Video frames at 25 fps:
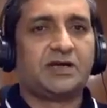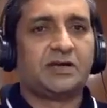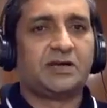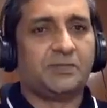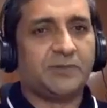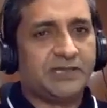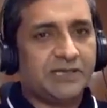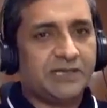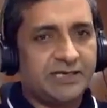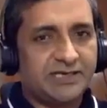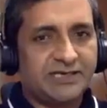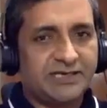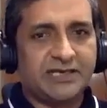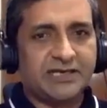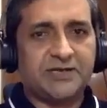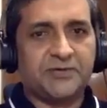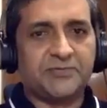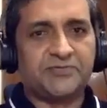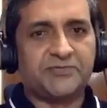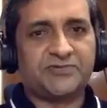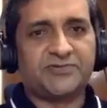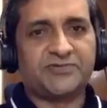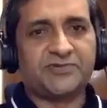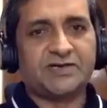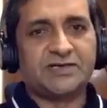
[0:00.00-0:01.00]
within
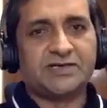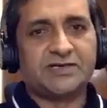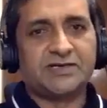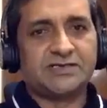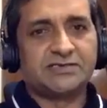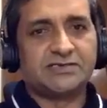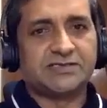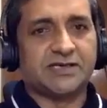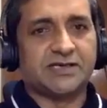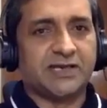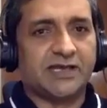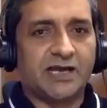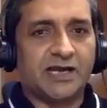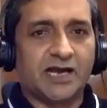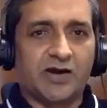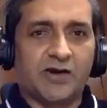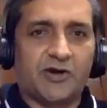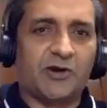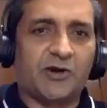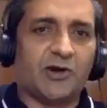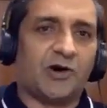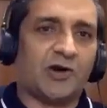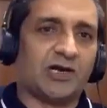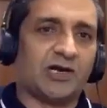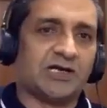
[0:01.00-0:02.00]
teams, sharing our
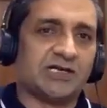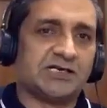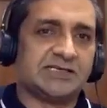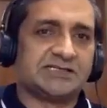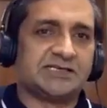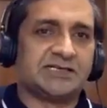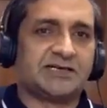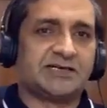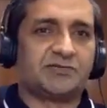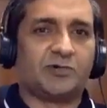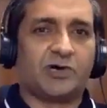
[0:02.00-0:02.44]
knowledge at